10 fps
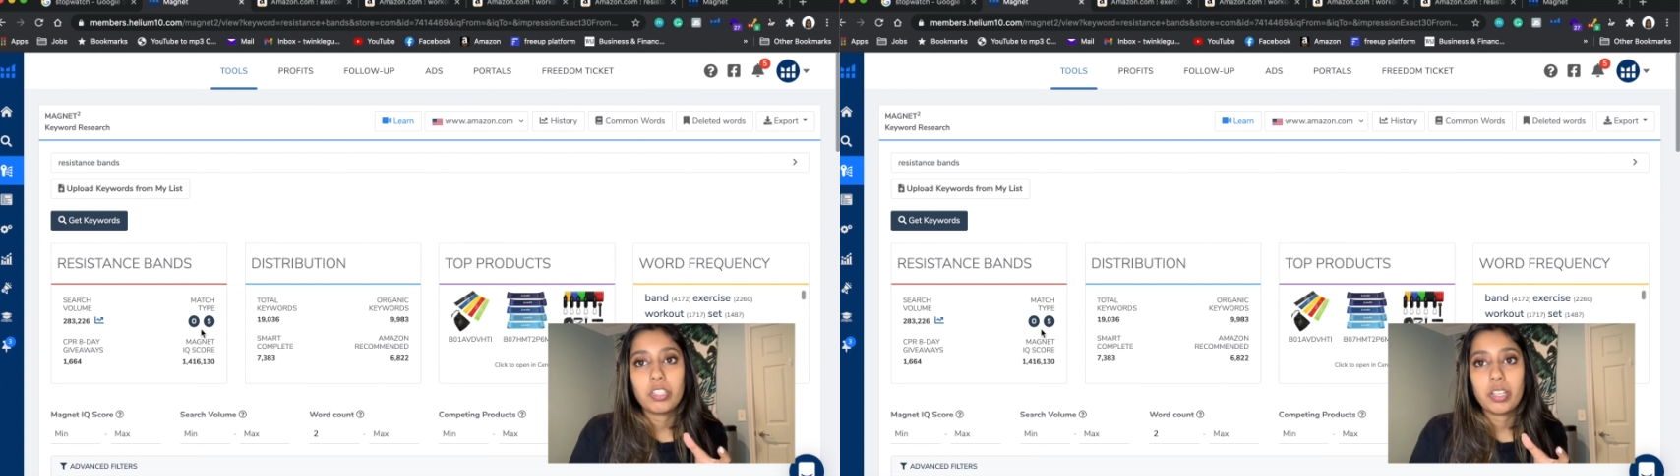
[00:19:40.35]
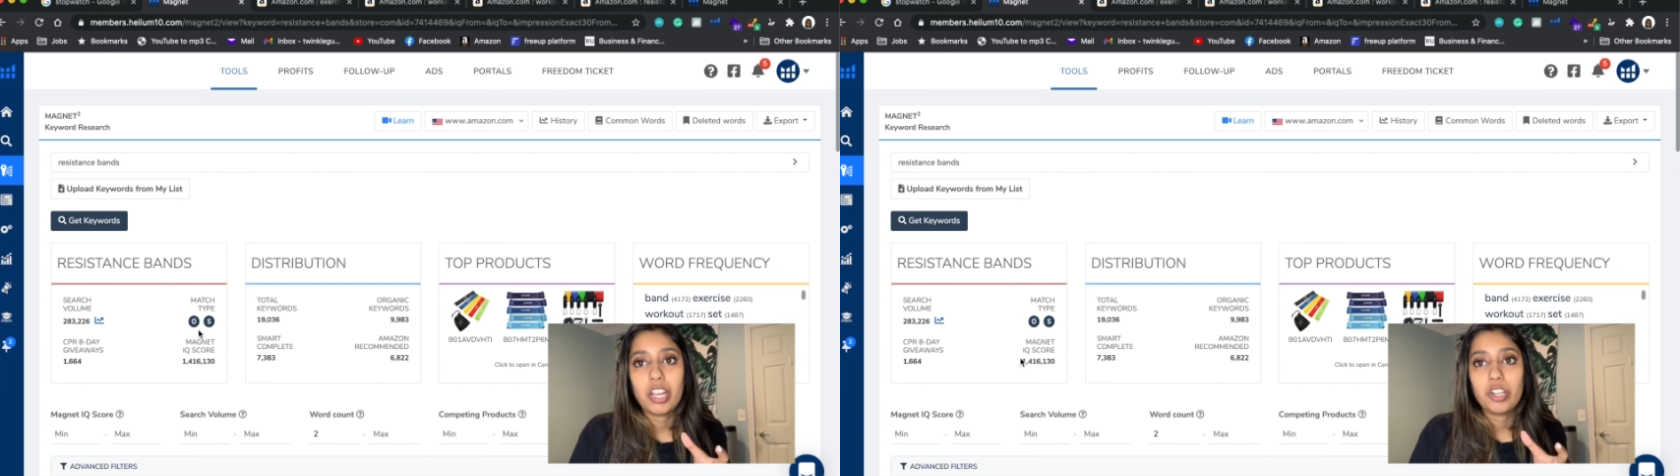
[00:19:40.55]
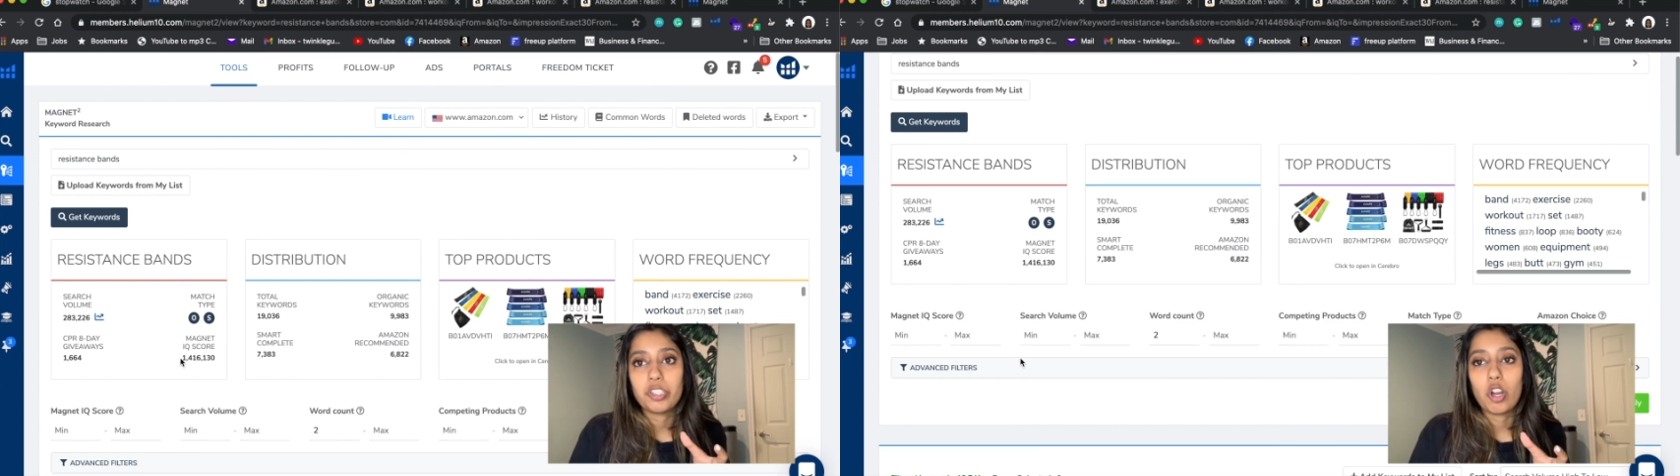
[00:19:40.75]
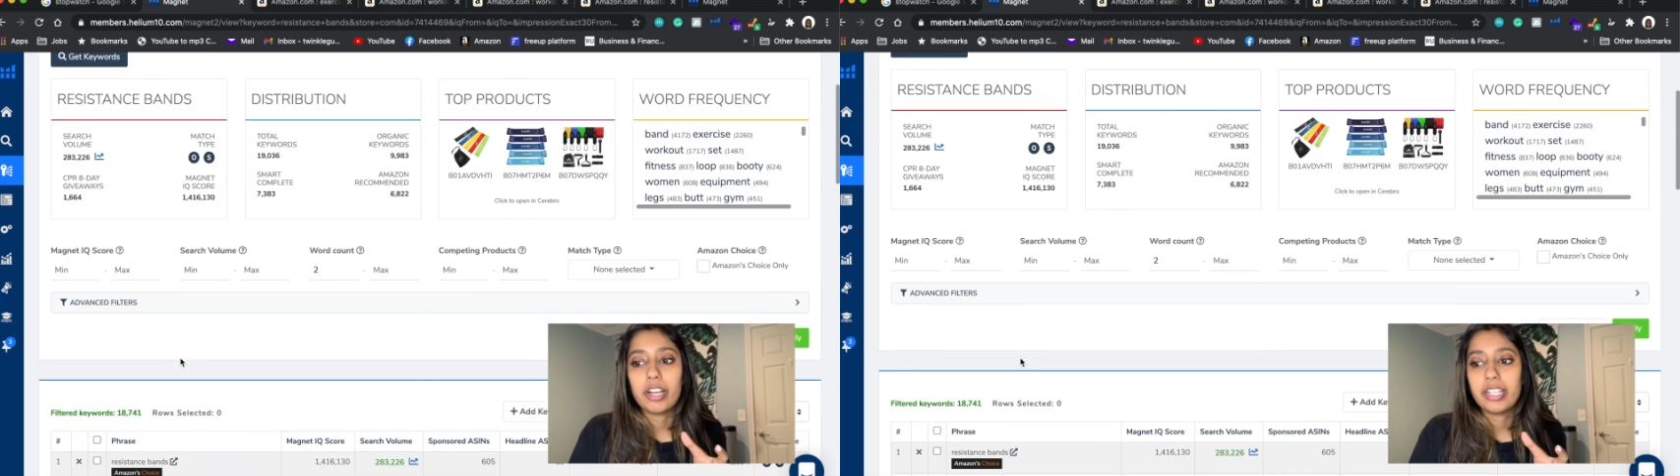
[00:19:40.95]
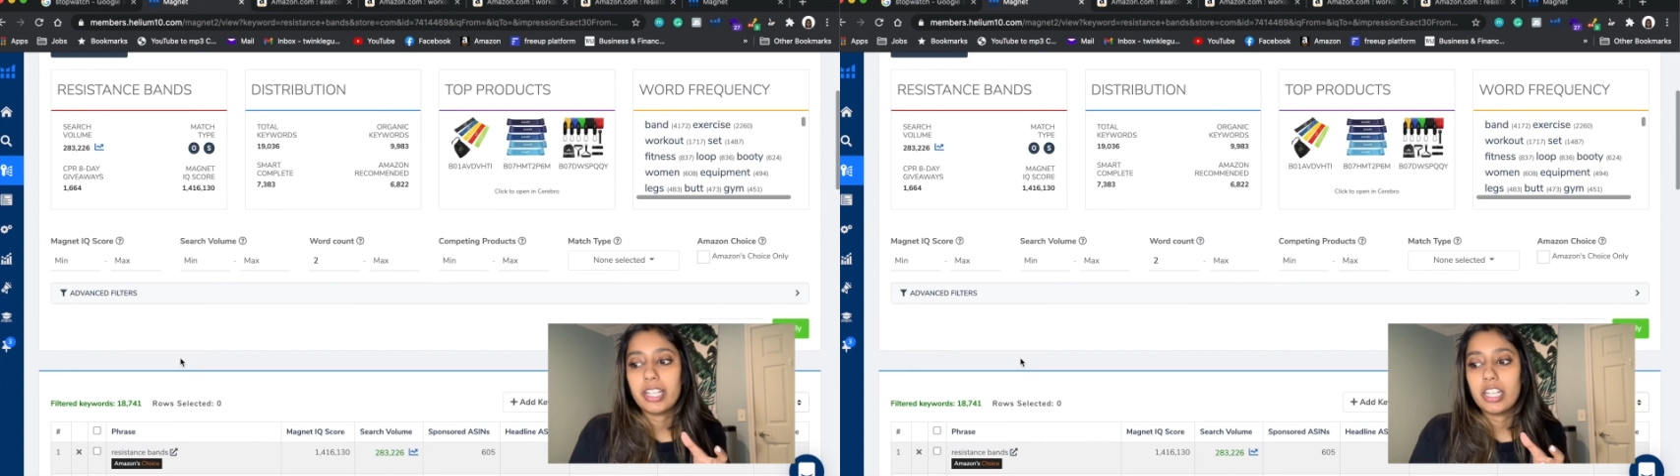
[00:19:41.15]
so that you're
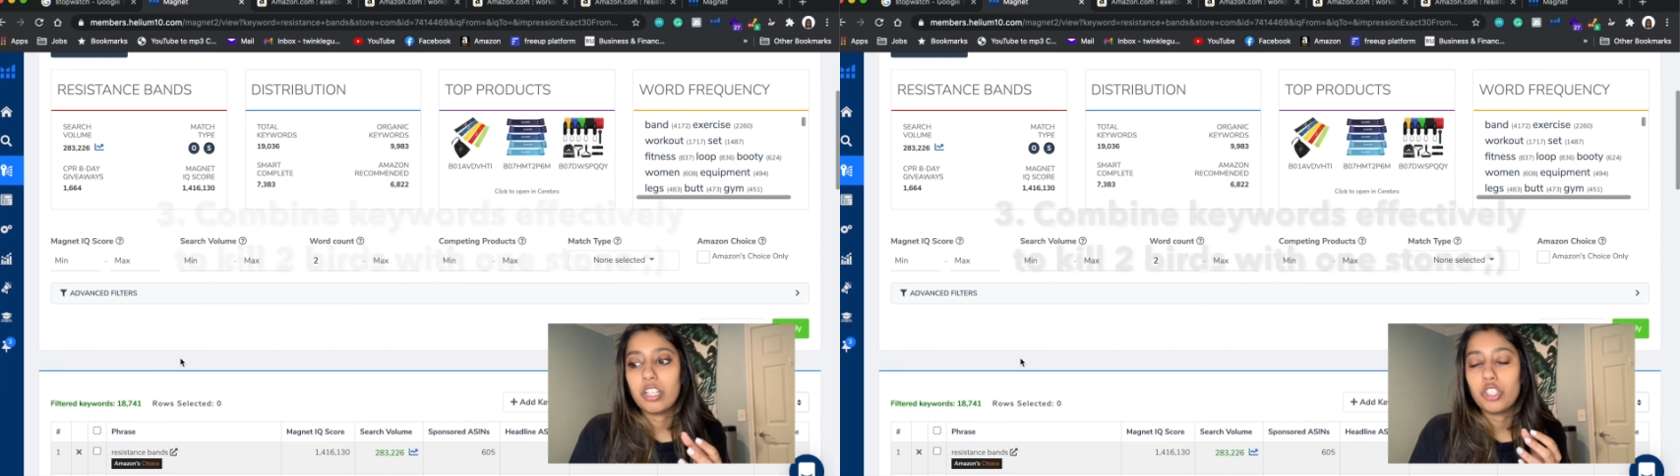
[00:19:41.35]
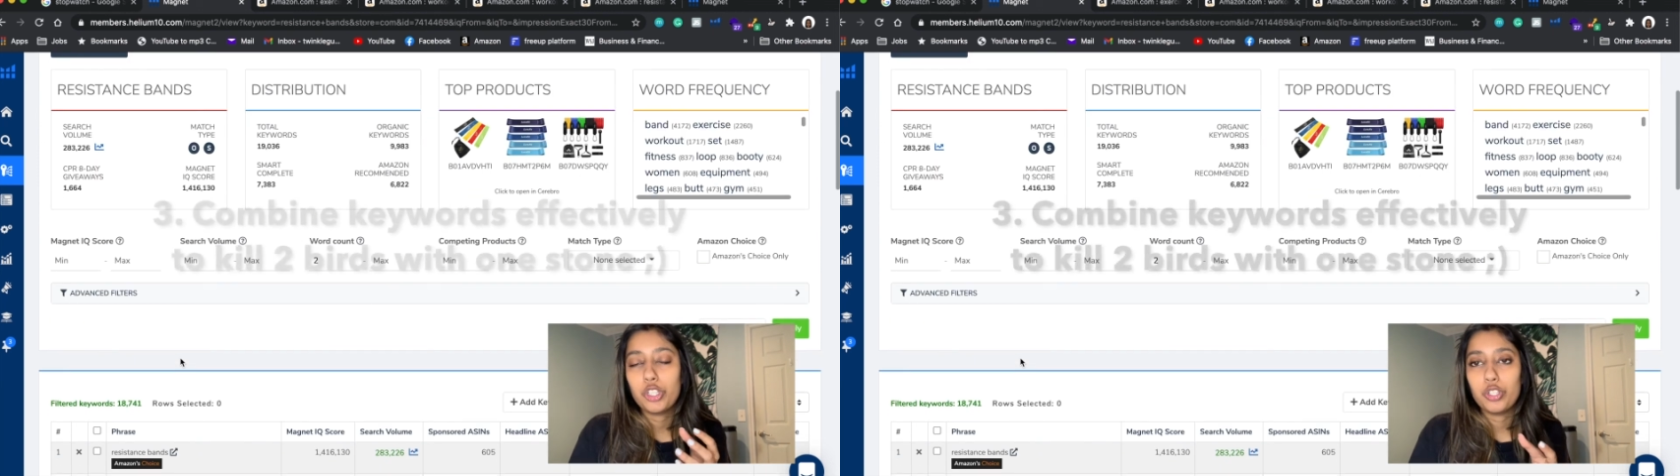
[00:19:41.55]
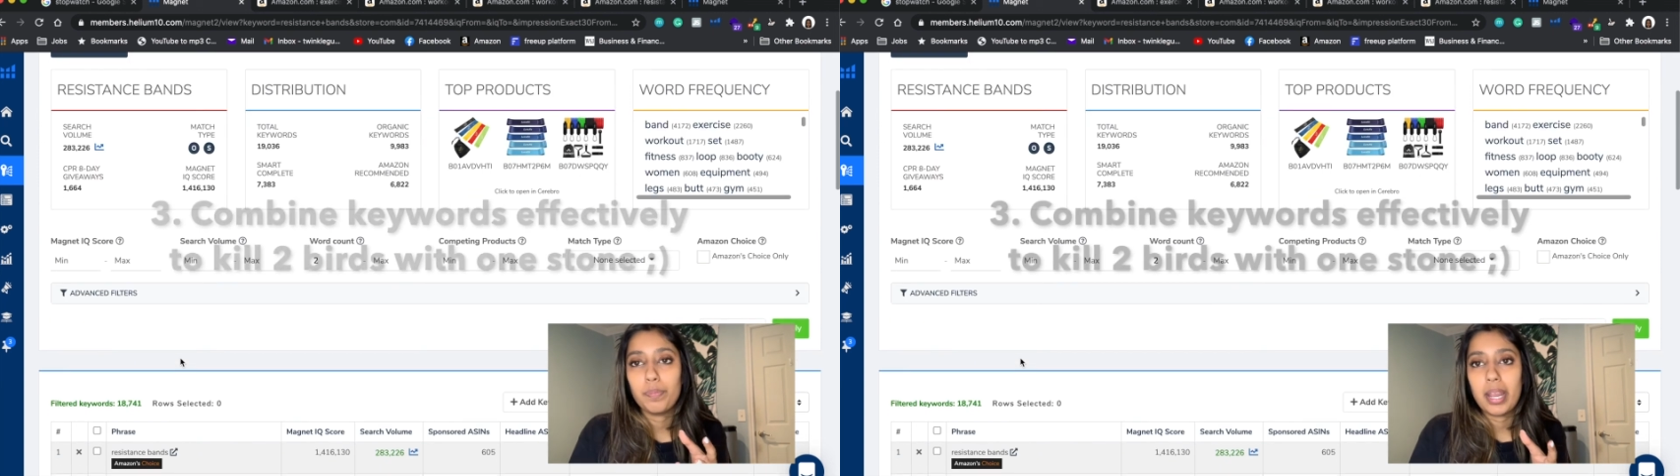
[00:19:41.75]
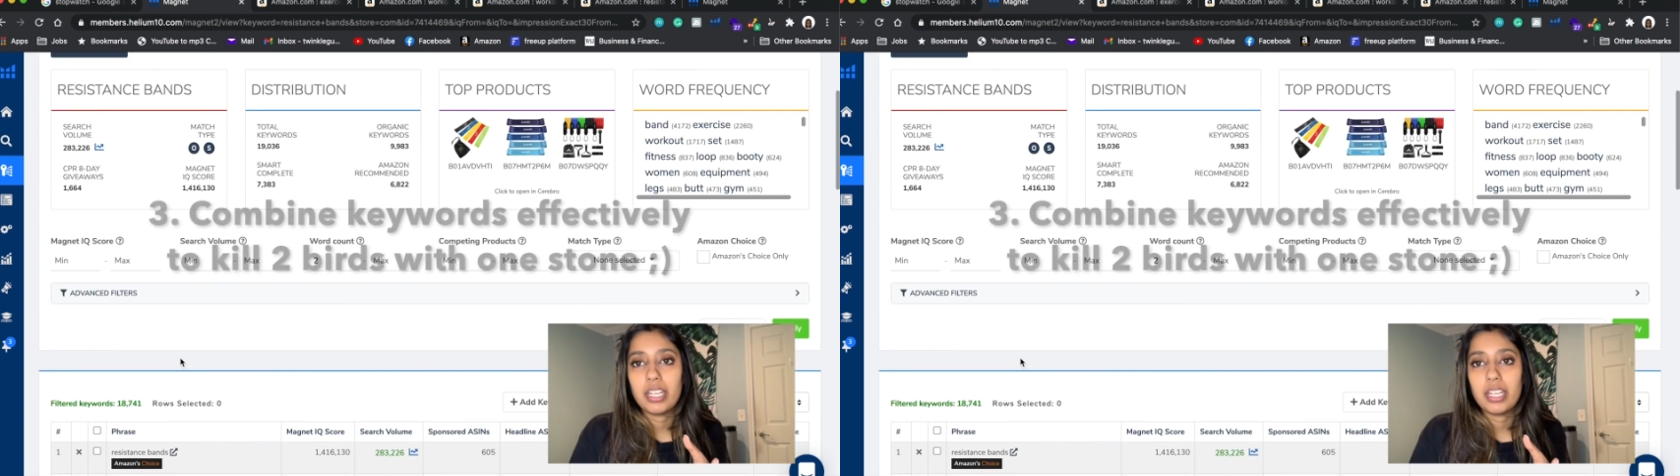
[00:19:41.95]
targeting two